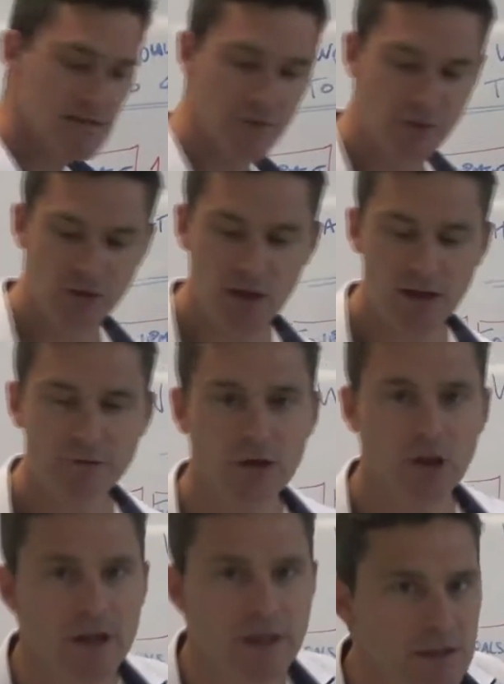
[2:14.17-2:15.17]
So if you think of
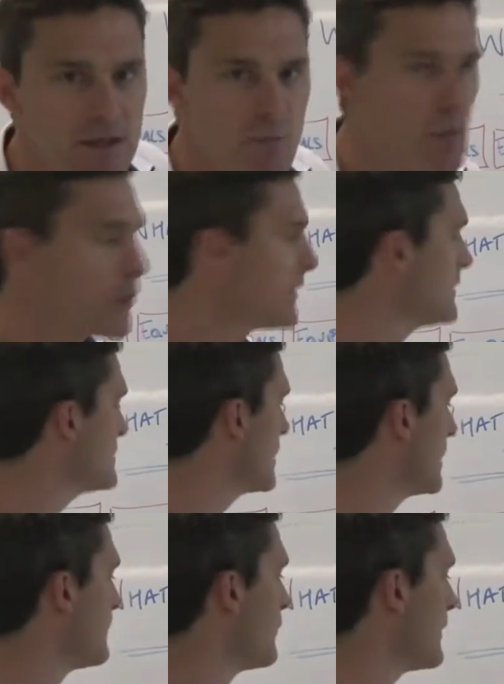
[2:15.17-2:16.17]
it like a sporting
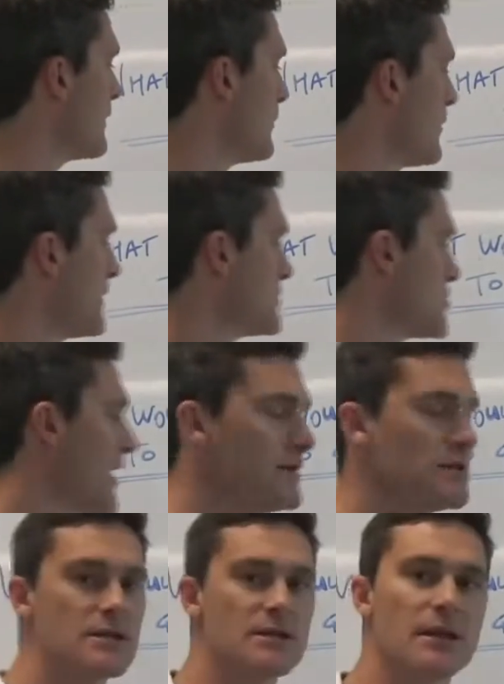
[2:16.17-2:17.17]
team, one of the big
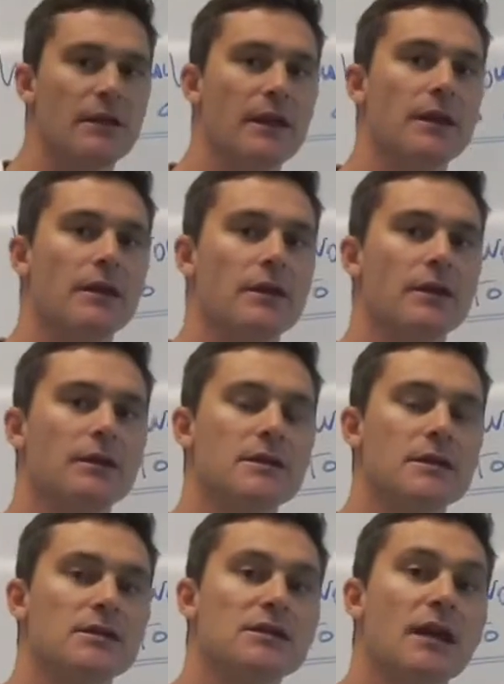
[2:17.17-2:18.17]
changes in
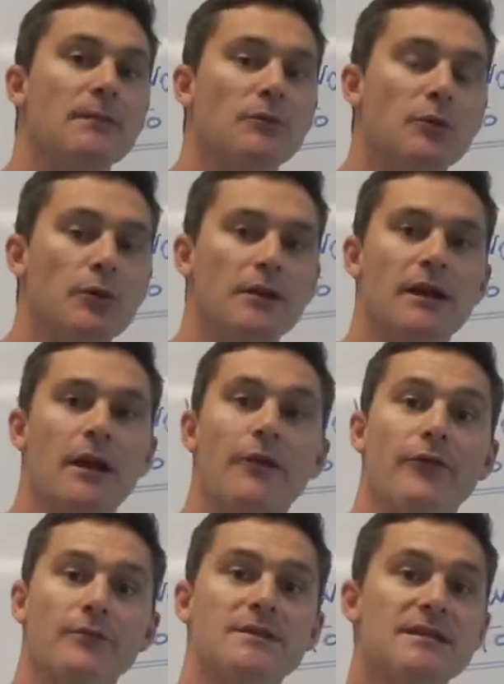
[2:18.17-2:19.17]
the team that wanted to
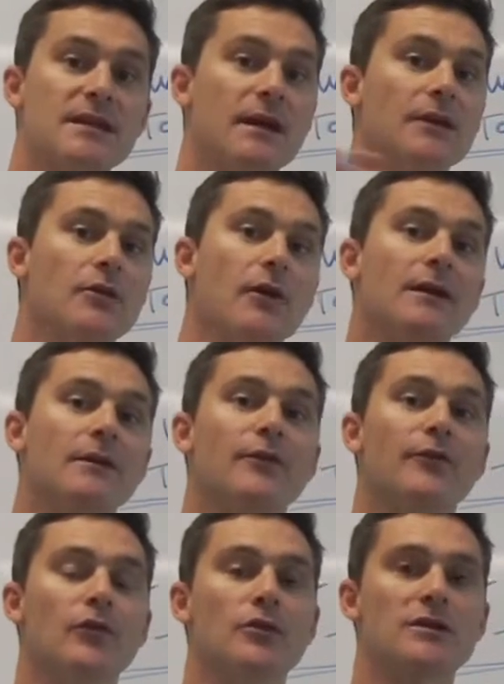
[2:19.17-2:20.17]
go from second grade to
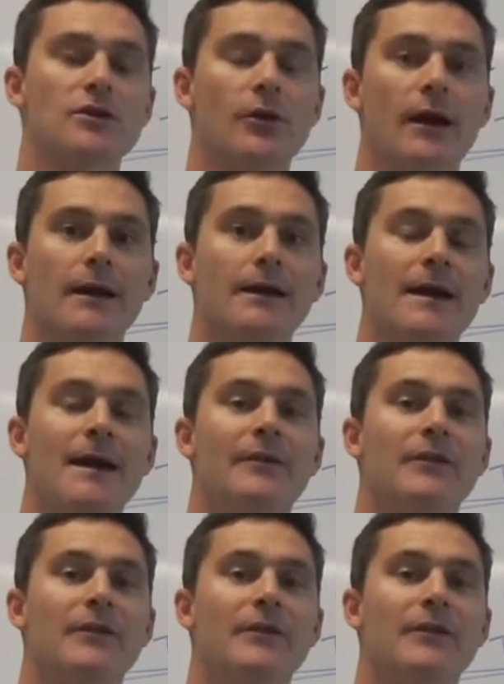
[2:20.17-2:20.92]
first grade,